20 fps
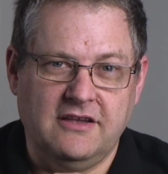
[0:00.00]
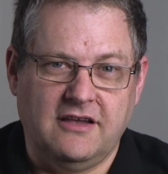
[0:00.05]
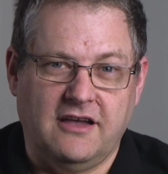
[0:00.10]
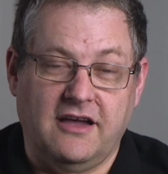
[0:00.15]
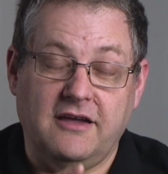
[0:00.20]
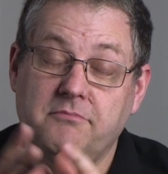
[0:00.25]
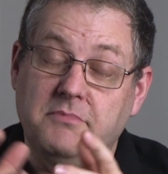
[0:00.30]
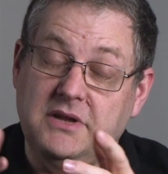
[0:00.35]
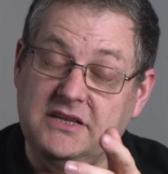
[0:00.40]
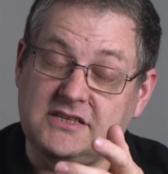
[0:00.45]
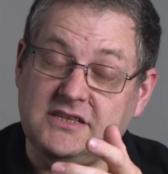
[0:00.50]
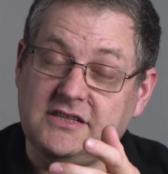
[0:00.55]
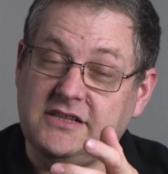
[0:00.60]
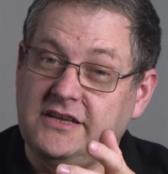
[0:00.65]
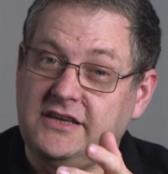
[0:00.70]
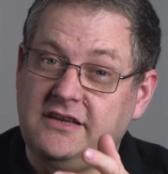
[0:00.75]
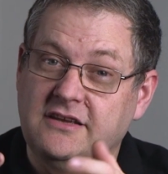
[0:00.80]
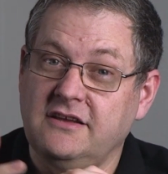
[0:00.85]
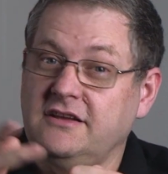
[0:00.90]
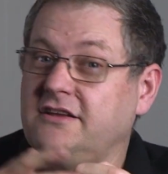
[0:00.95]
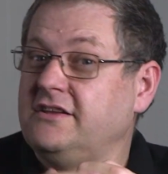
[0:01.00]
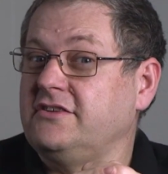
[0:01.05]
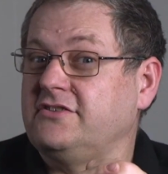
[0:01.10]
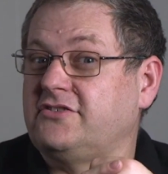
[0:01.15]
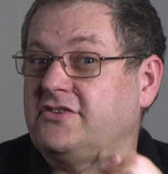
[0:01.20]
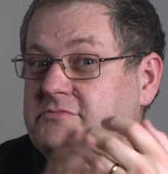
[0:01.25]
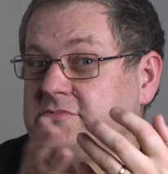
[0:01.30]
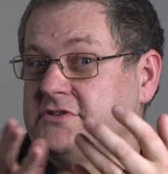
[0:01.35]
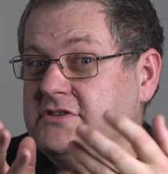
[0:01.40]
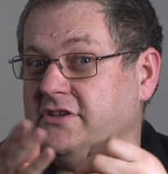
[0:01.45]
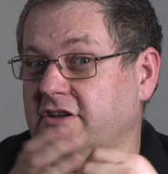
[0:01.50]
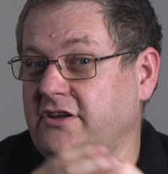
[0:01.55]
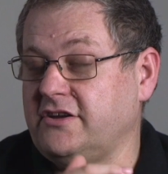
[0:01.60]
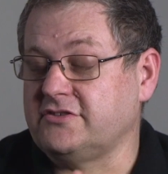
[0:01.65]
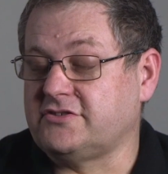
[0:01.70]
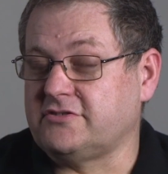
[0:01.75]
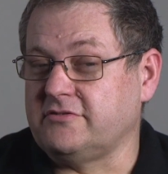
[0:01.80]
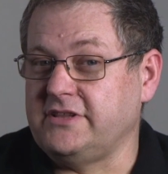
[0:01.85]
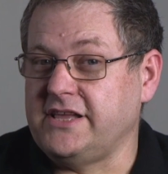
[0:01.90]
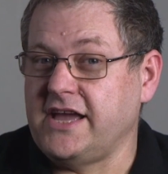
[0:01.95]
Admittedly, some of the
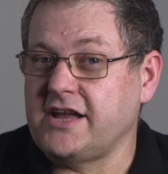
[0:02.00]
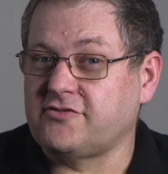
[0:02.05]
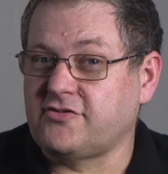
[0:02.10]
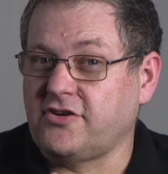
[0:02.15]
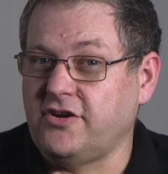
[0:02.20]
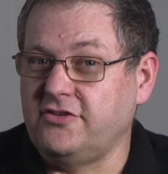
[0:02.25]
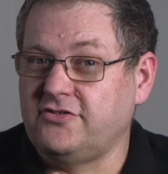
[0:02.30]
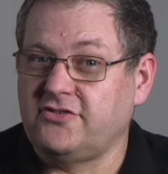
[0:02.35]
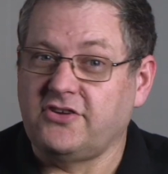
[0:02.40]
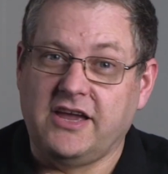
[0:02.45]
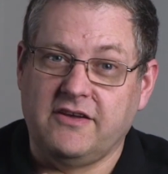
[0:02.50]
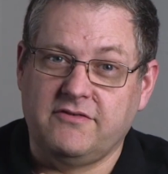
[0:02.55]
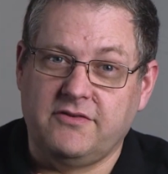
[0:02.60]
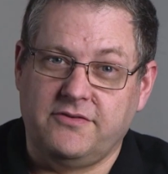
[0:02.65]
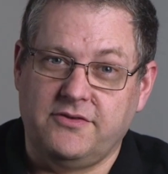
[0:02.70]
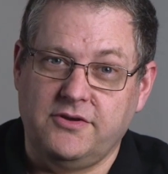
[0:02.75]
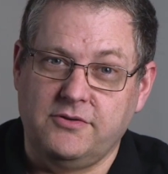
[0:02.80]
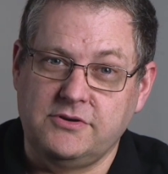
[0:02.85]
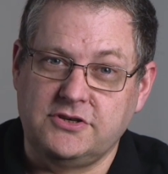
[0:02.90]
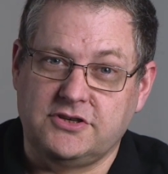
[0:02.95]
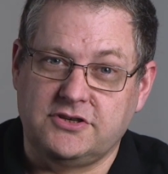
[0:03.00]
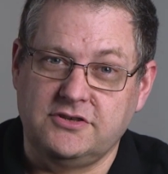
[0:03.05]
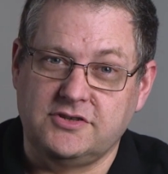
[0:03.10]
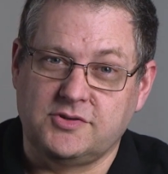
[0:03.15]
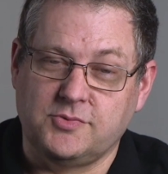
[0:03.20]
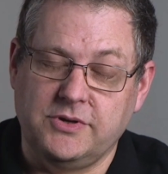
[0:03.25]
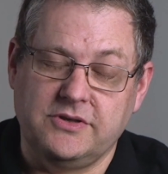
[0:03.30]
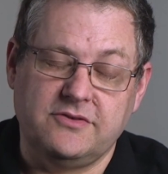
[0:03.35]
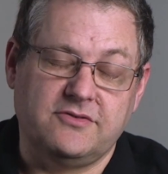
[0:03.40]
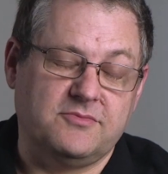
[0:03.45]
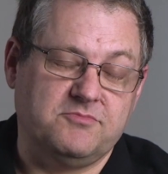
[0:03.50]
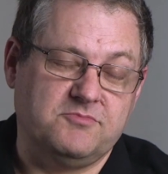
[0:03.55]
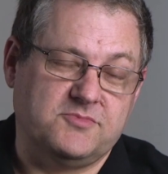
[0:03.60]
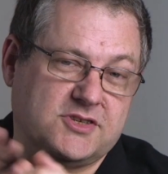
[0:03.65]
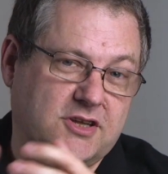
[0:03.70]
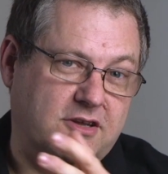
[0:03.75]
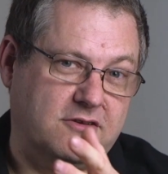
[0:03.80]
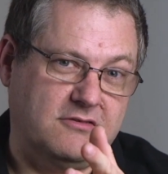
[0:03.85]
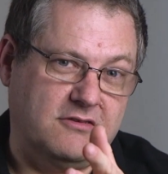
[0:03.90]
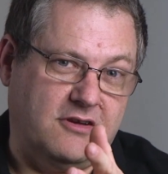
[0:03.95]
larger electrodes I have a few issues with,
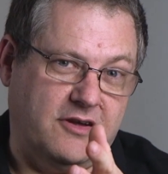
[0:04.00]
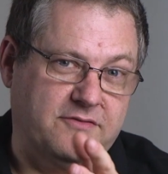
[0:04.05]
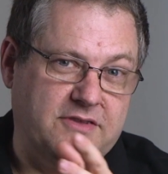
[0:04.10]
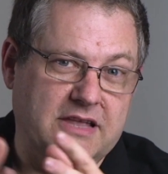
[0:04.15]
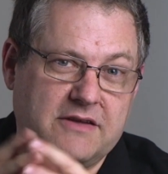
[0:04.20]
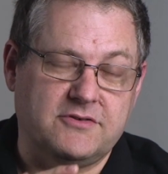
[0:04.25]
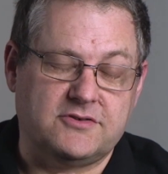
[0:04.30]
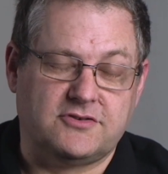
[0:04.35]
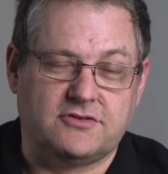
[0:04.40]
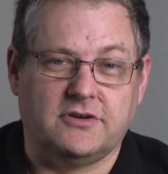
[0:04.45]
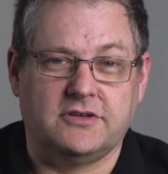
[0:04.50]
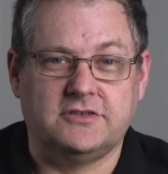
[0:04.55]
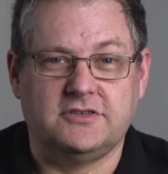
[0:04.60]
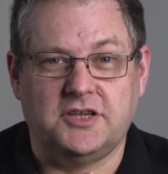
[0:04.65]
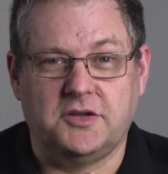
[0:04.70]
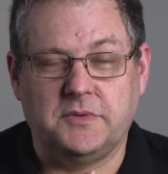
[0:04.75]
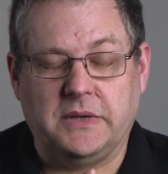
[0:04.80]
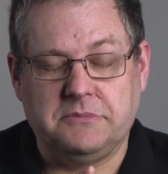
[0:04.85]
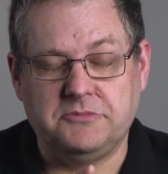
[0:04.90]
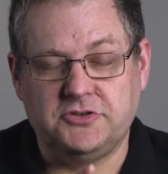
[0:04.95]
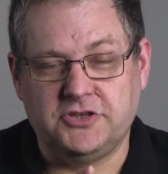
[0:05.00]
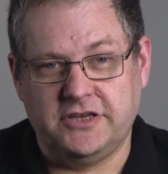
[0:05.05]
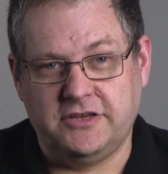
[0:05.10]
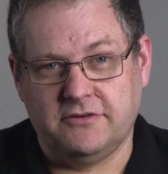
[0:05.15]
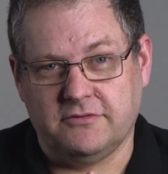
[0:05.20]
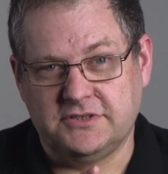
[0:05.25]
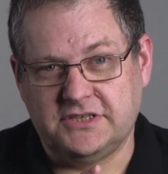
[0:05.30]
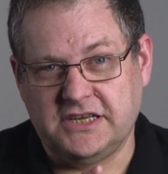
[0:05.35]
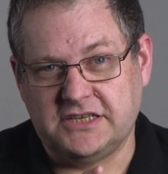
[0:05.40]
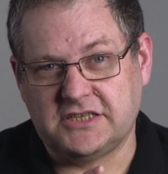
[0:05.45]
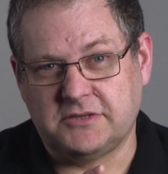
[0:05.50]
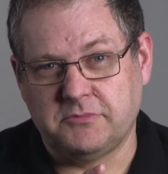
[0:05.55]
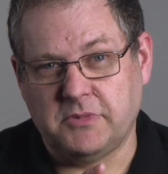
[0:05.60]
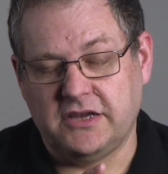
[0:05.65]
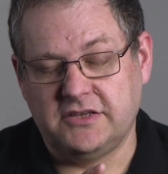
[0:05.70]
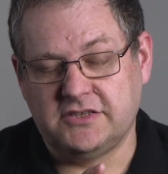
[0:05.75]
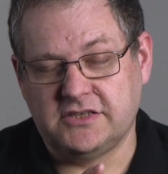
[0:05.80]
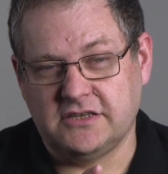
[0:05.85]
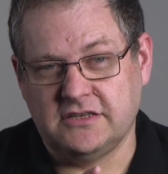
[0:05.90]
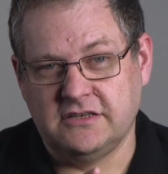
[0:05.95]
so I've never tried an OMG or a
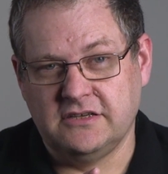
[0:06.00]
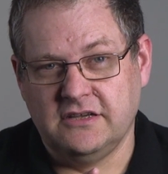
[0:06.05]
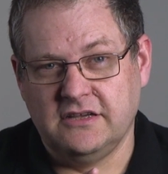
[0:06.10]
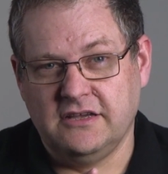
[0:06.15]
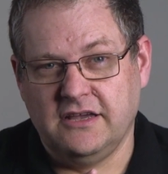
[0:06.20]
decimator,